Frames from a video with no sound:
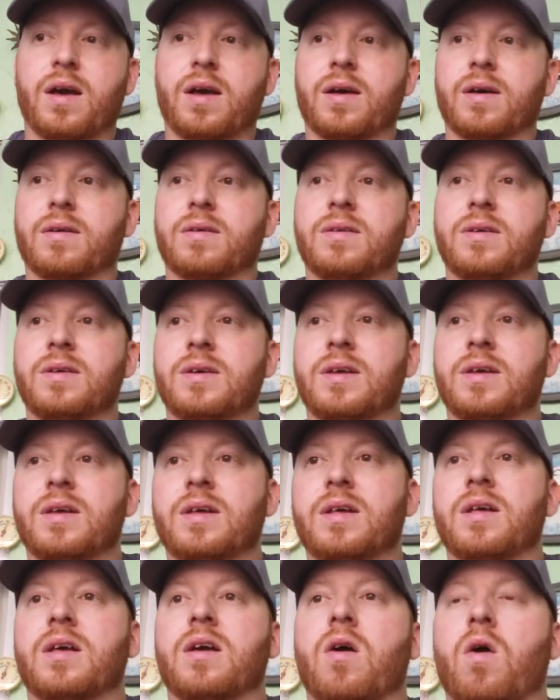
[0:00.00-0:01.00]
Uh,
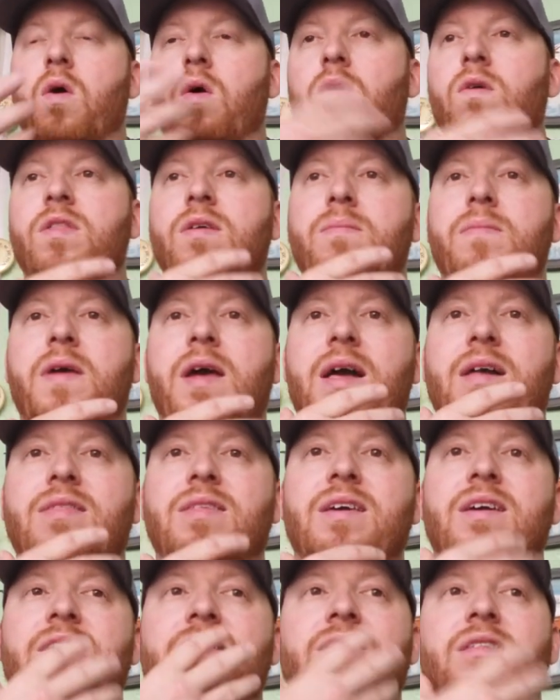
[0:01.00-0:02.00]
hold it
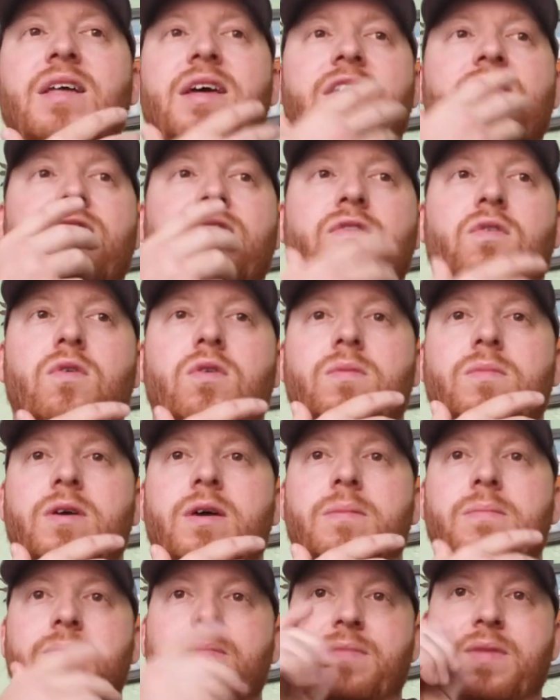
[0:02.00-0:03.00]
back there, let it foam
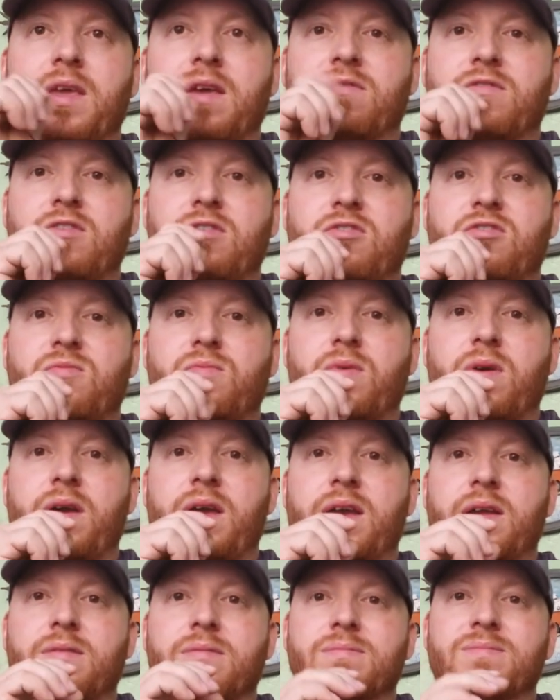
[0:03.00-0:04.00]
up after you
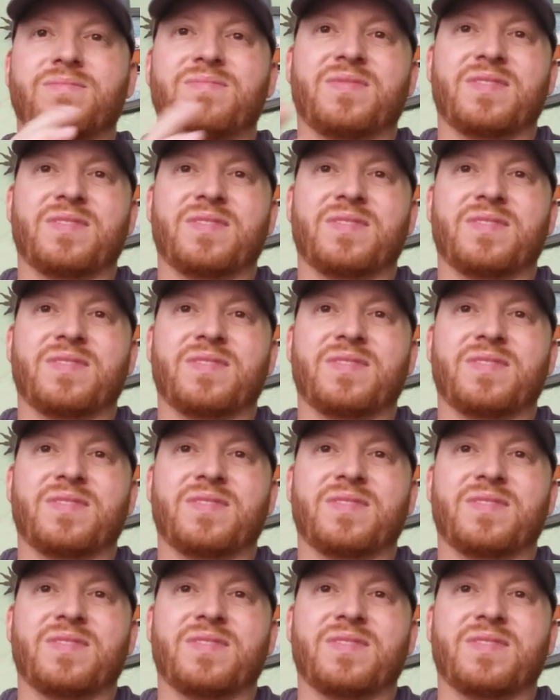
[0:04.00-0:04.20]
spray it.